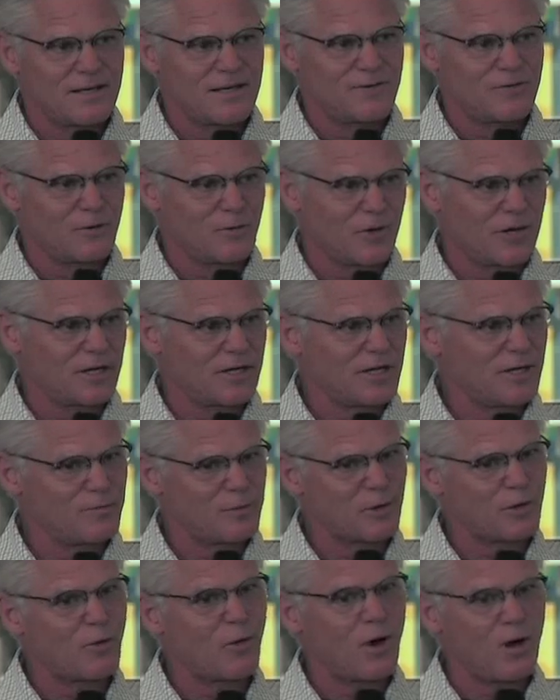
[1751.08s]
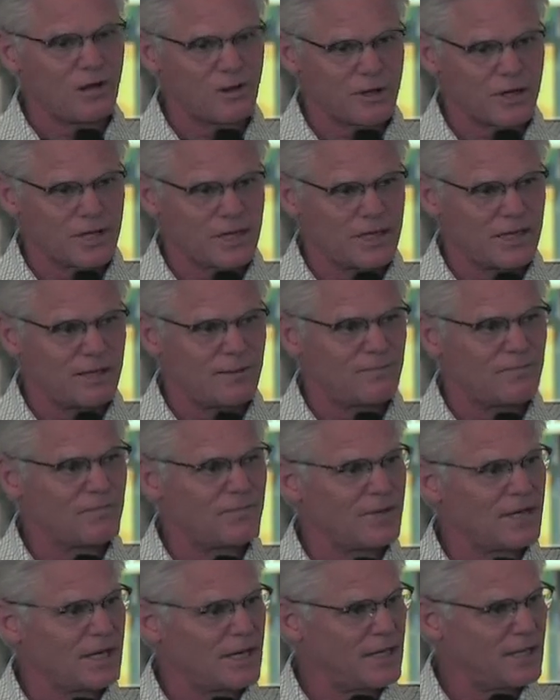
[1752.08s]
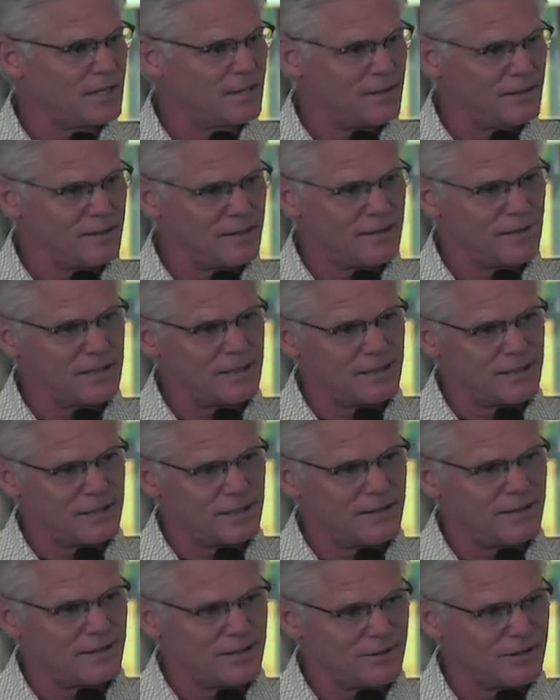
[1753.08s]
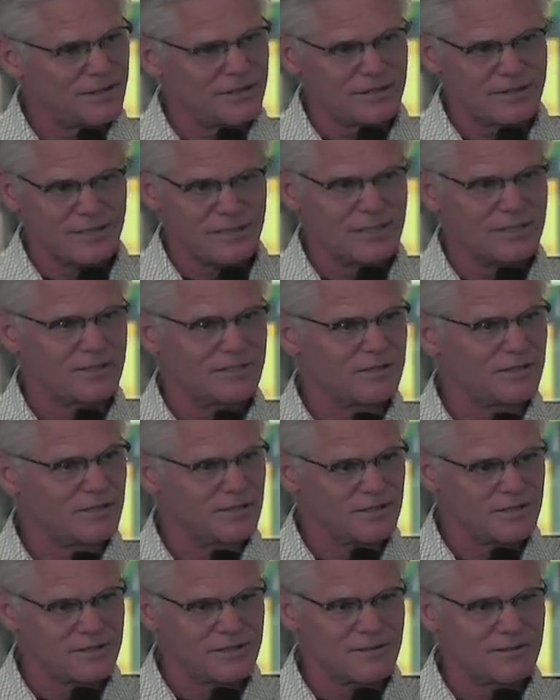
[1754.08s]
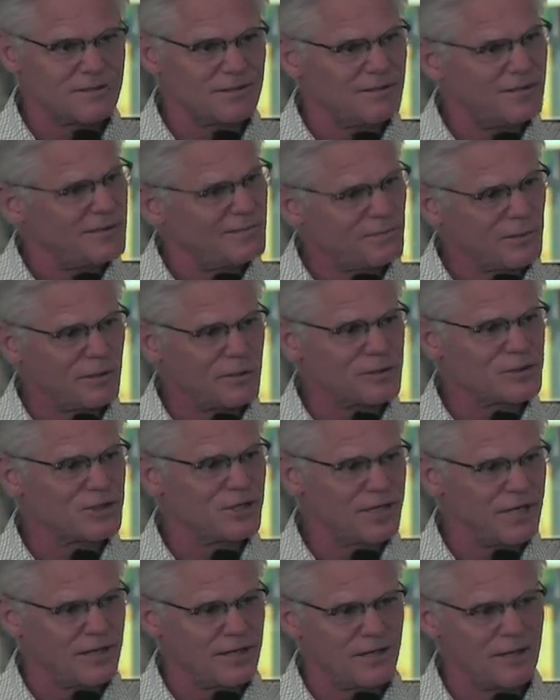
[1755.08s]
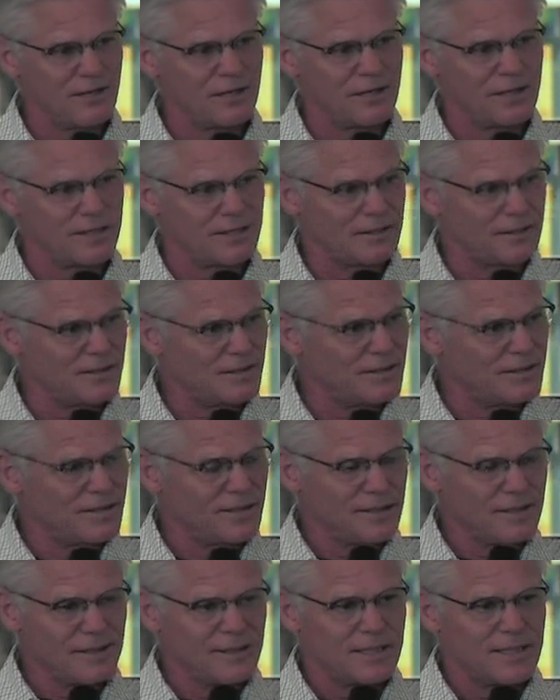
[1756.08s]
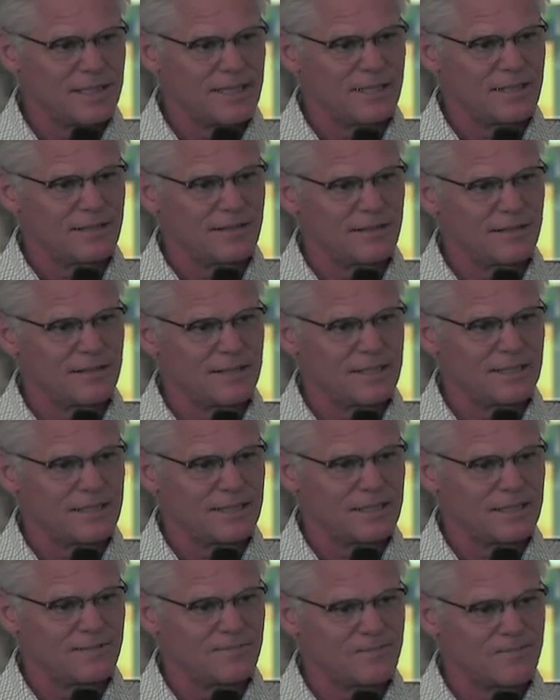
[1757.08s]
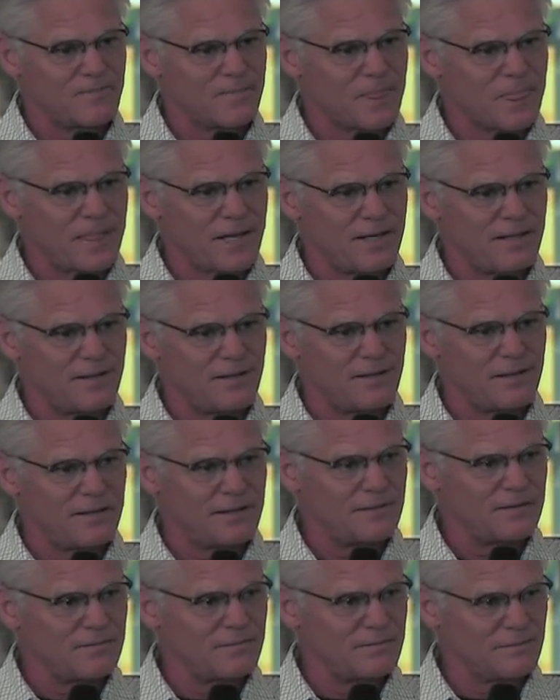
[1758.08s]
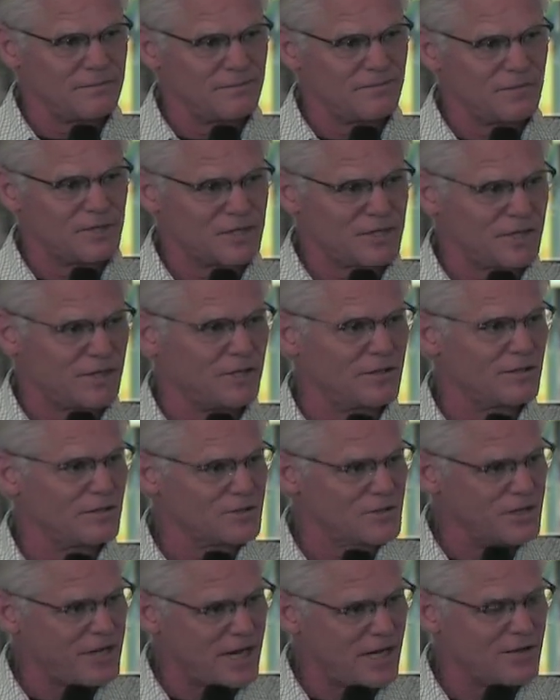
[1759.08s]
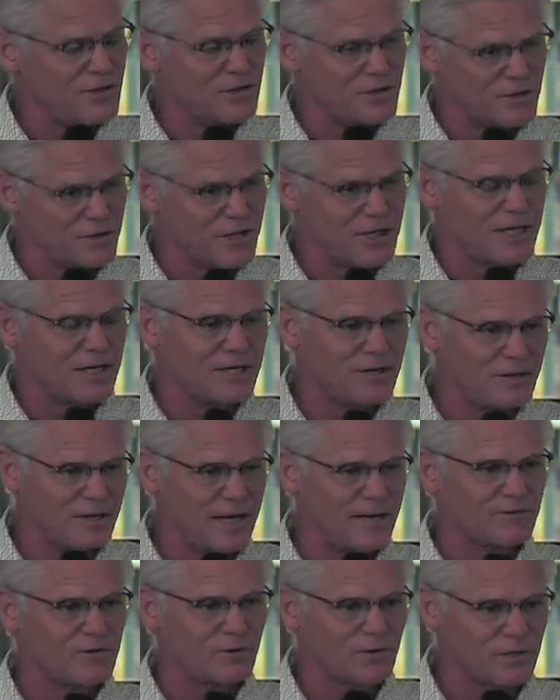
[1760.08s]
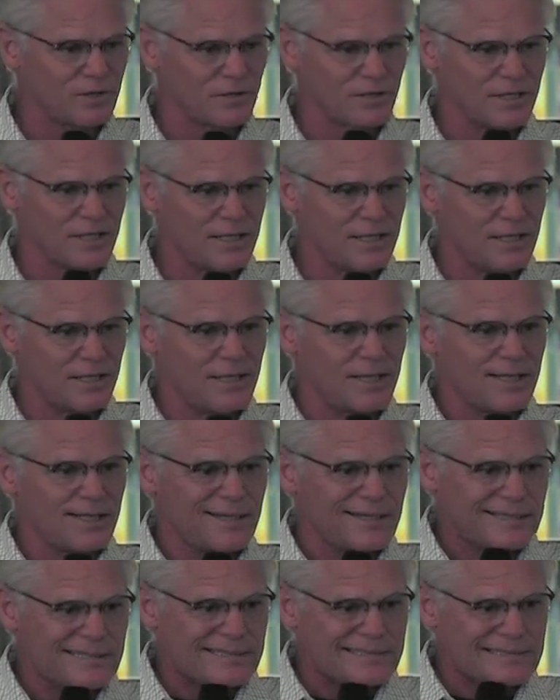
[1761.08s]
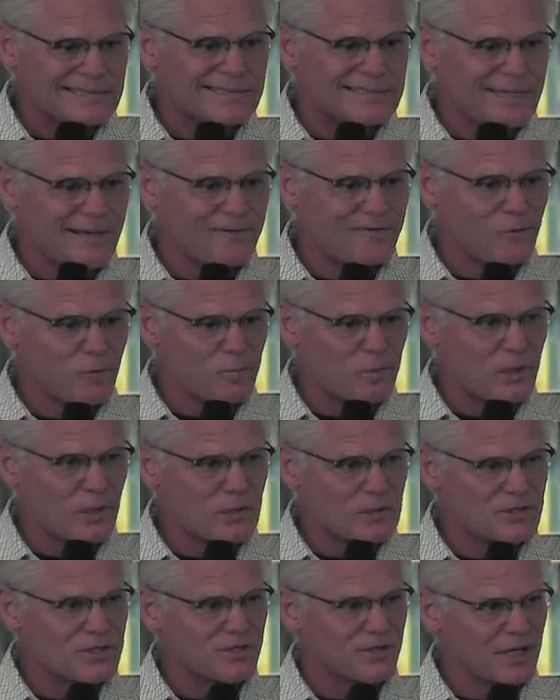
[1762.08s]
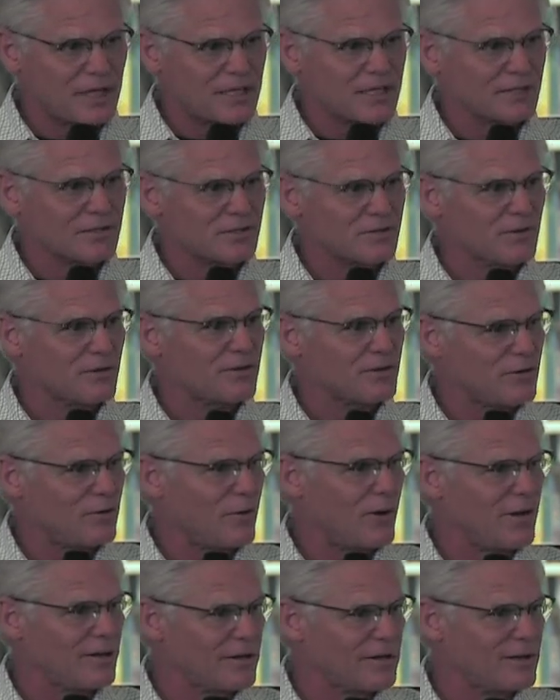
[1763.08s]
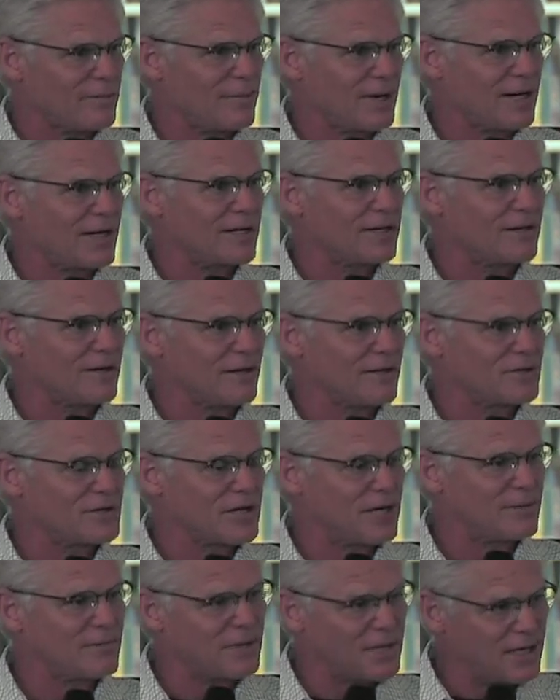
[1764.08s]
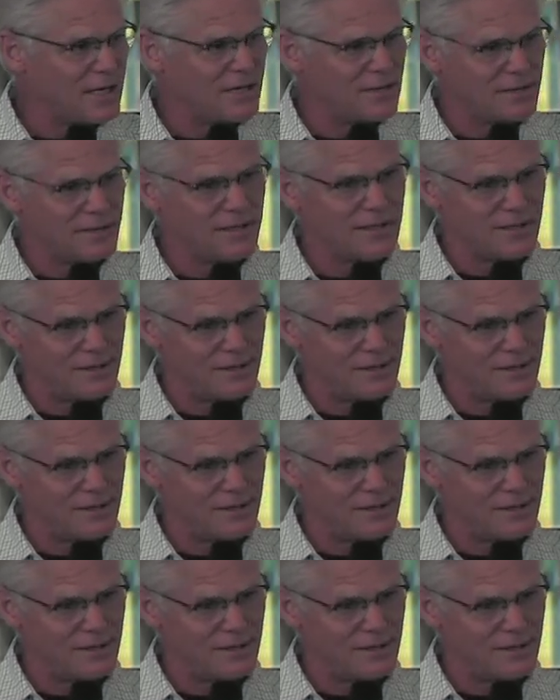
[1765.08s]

if you want to keep your quality up. And, you know, it's, it's just personnel and, and uh, and the materials and how you do it. And you have to really kind of approach things with a quality mind all the time and, and